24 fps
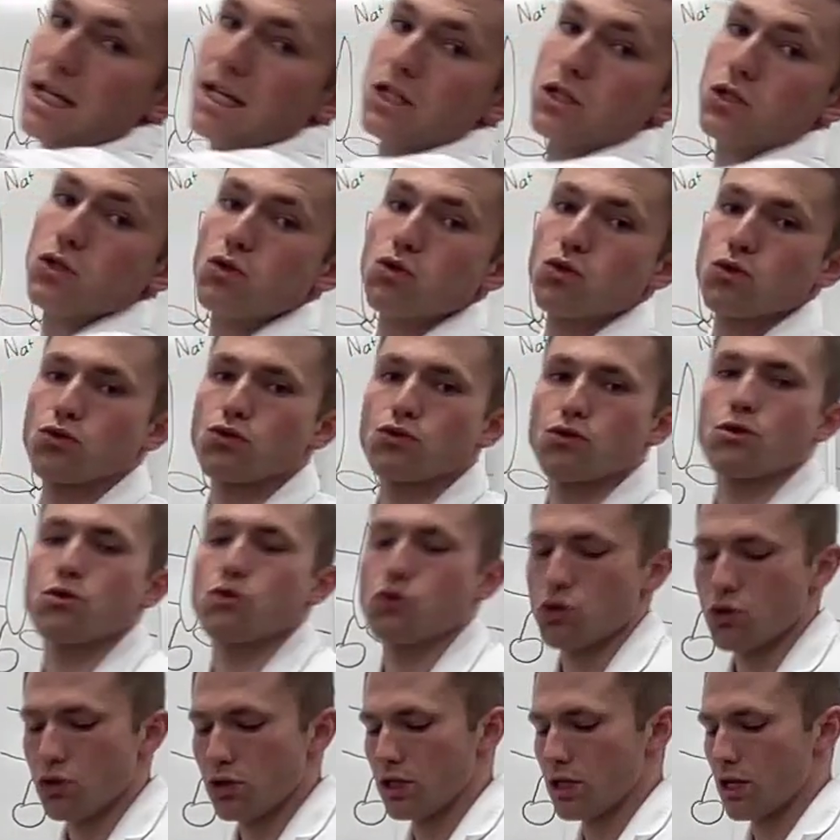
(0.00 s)
is
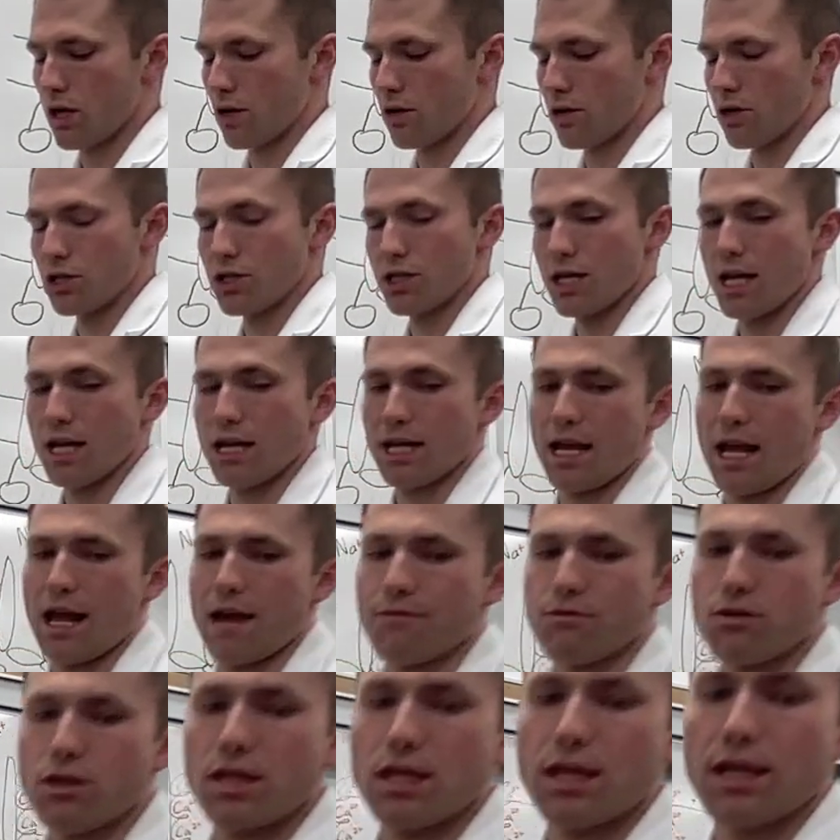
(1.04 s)
crucial to understanding
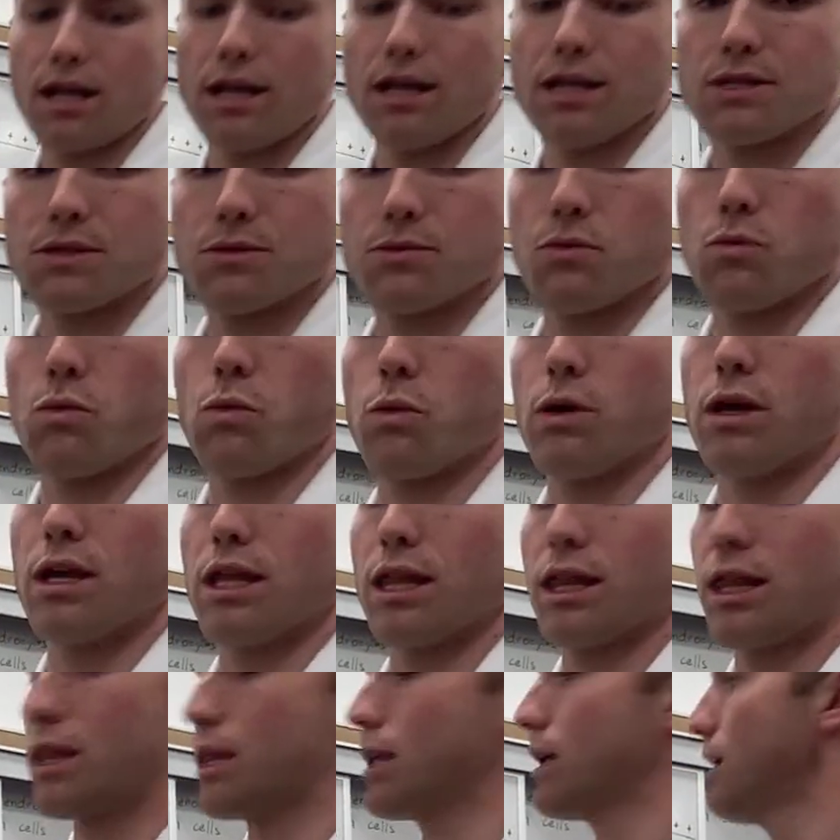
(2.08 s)
everything else
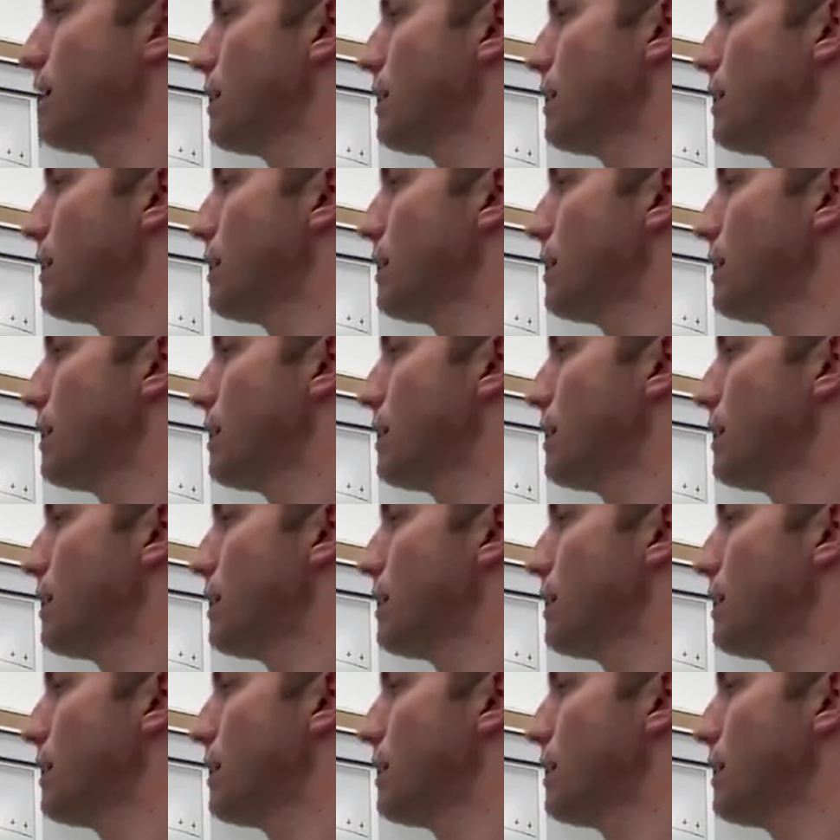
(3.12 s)
with